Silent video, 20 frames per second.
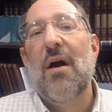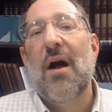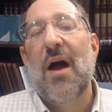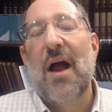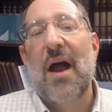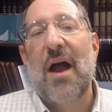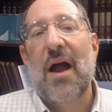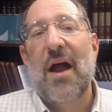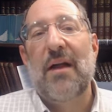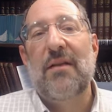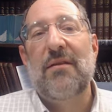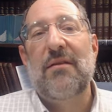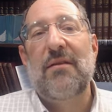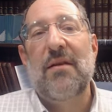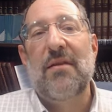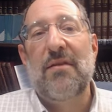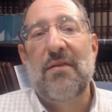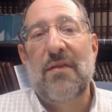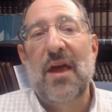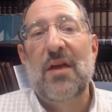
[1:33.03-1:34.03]

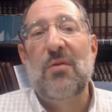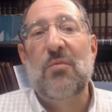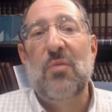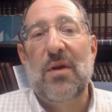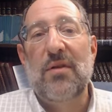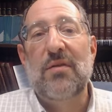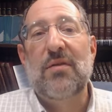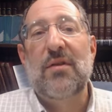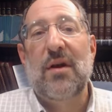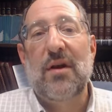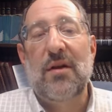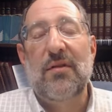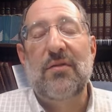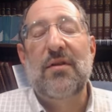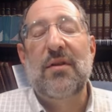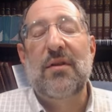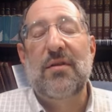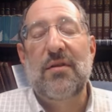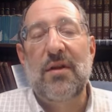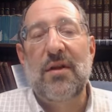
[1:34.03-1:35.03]
and then when
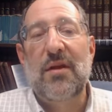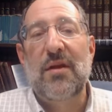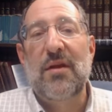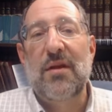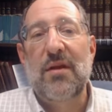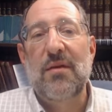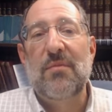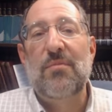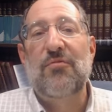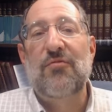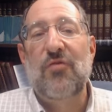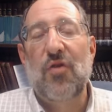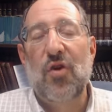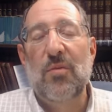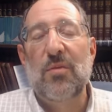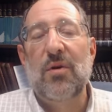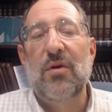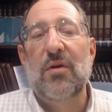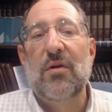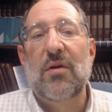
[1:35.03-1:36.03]
the
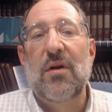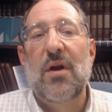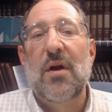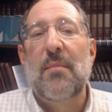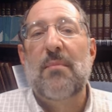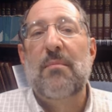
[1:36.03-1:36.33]
former